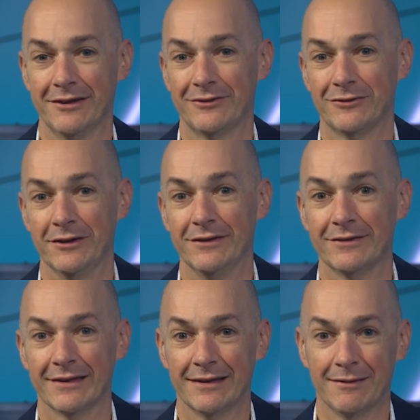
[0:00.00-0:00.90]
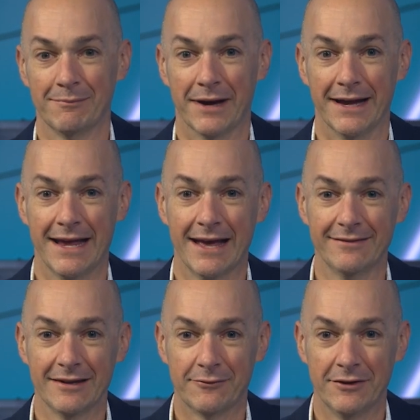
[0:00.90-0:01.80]
industries by
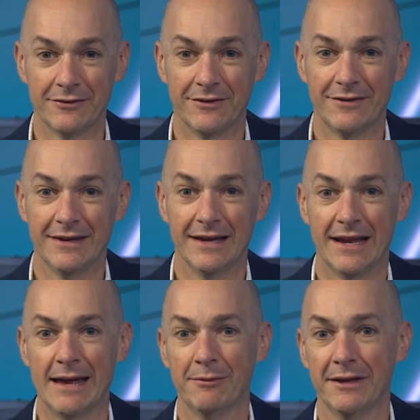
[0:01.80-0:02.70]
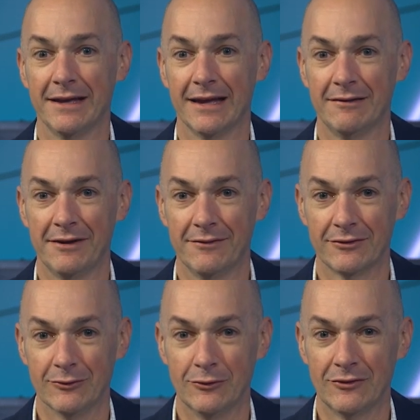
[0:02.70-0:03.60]
enhancing efficiency, enabling innovative
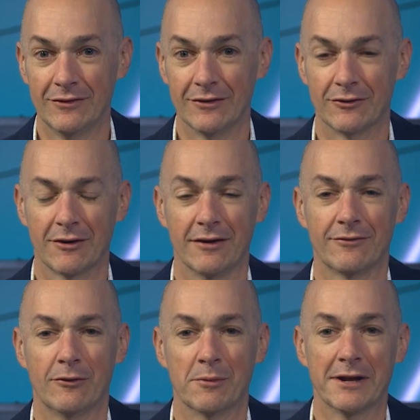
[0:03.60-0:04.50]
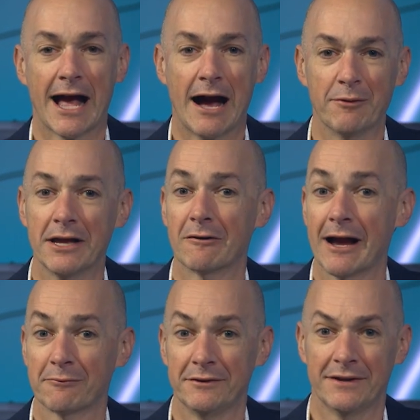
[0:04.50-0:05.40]
solutions, and transforming how we
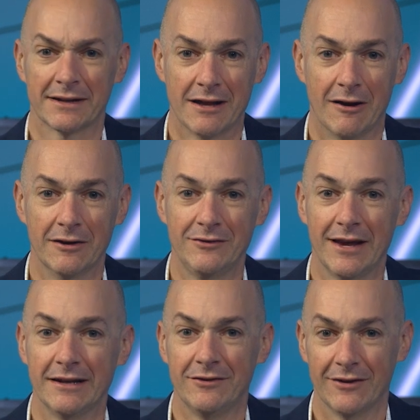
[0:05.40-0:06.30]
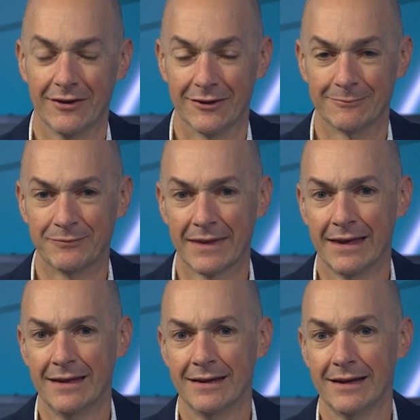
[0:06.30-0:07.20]
interact with technology and each other.
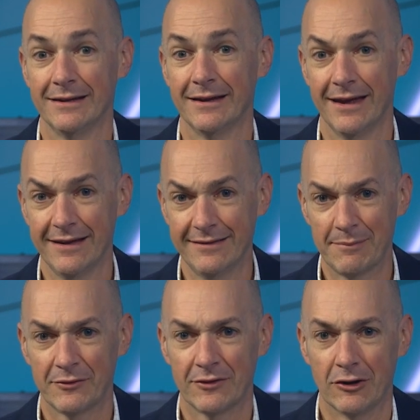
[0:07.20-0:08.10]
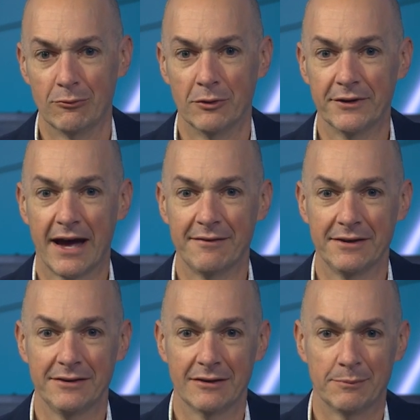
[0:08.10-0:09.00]
In today's episode, we'll dive
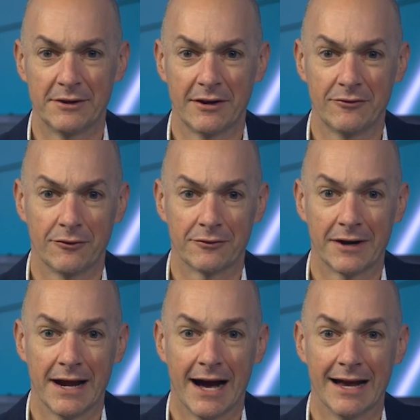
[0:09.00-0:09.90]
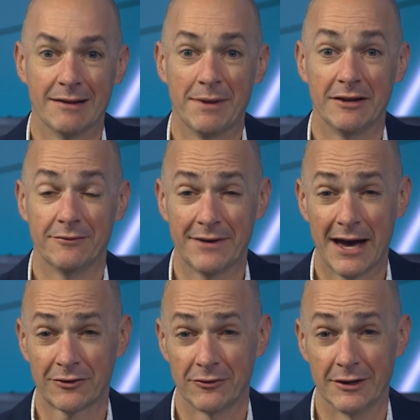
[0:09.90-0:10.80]
into the potential for AI in
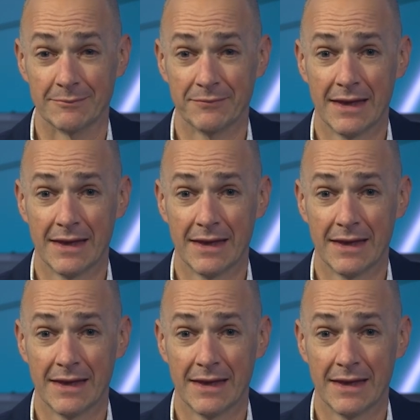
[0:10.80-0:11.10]
manufacturing